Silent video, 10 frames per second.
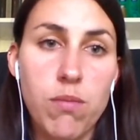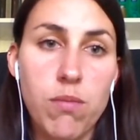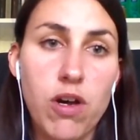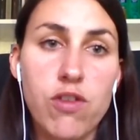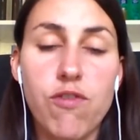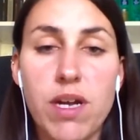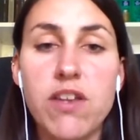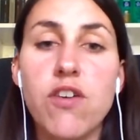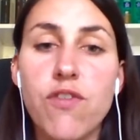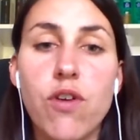amount of
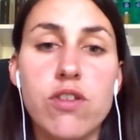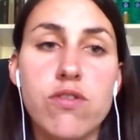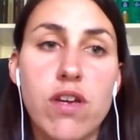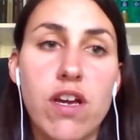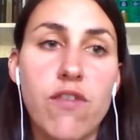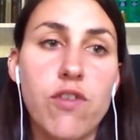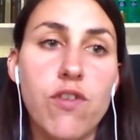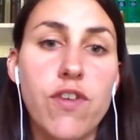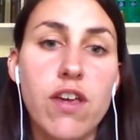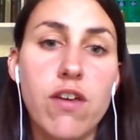money, of course, you have to
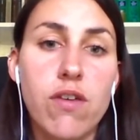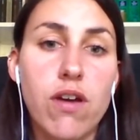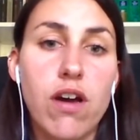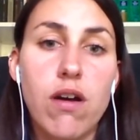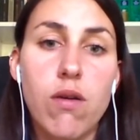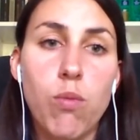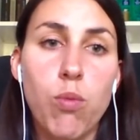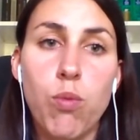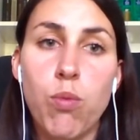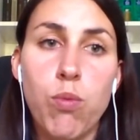think
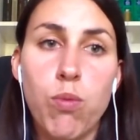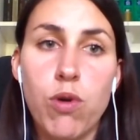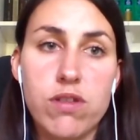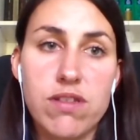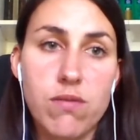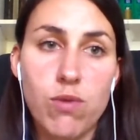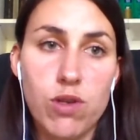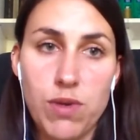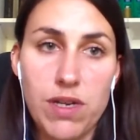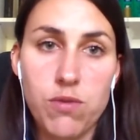what
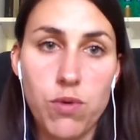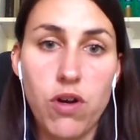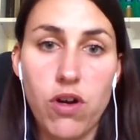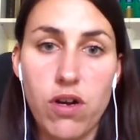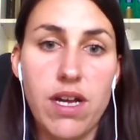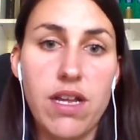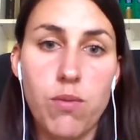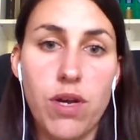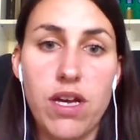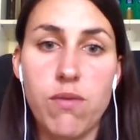went wrong
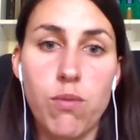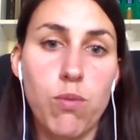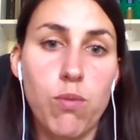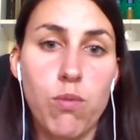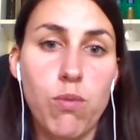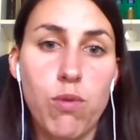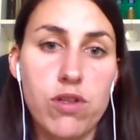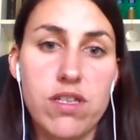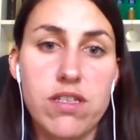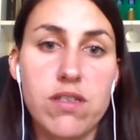and
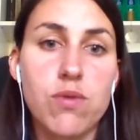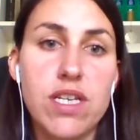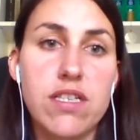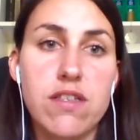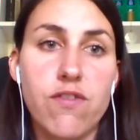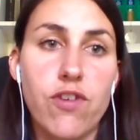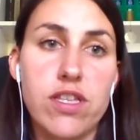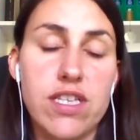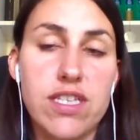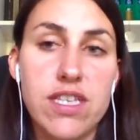what is the reason for
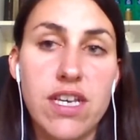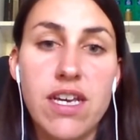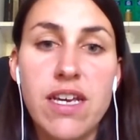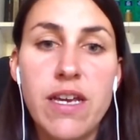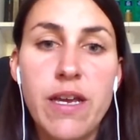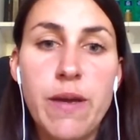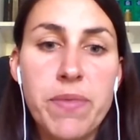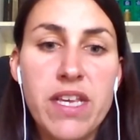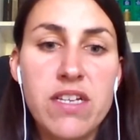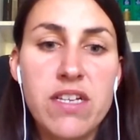this.
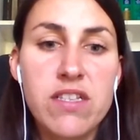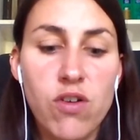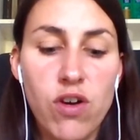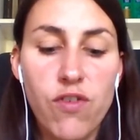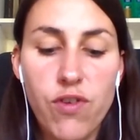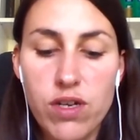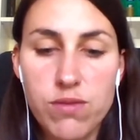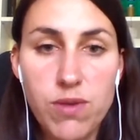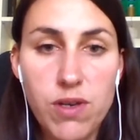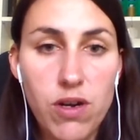So, of
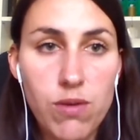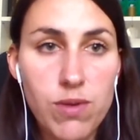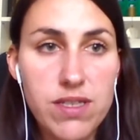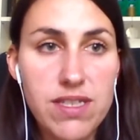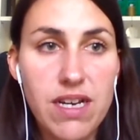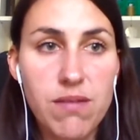course, we always